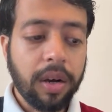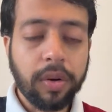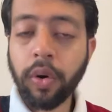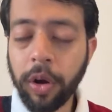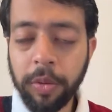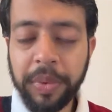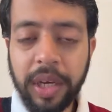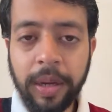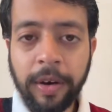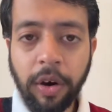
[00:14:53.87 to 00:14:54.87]
call
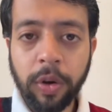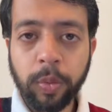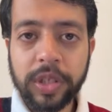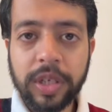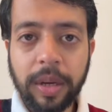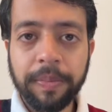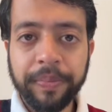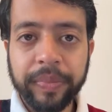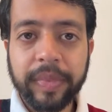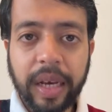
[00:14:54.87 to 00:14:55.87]
me on WhatsApp
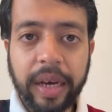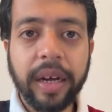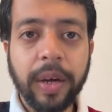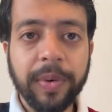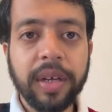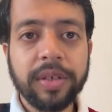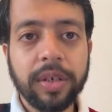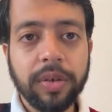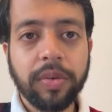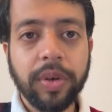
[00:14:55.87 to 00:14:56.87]
and I will answer
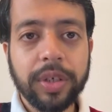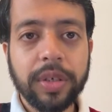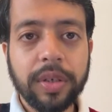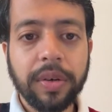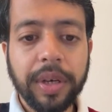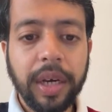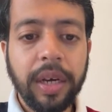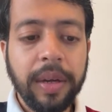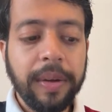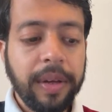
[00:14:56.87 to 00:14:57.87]
your questions, okay?
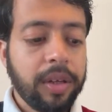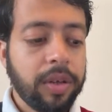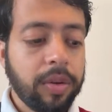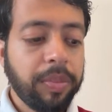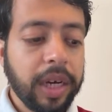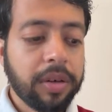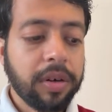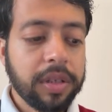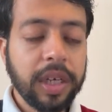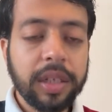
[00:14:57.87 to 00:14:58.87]
My
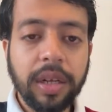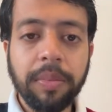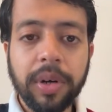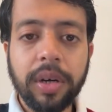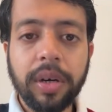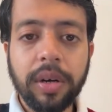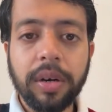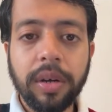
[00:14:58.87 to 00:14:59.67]
contact number,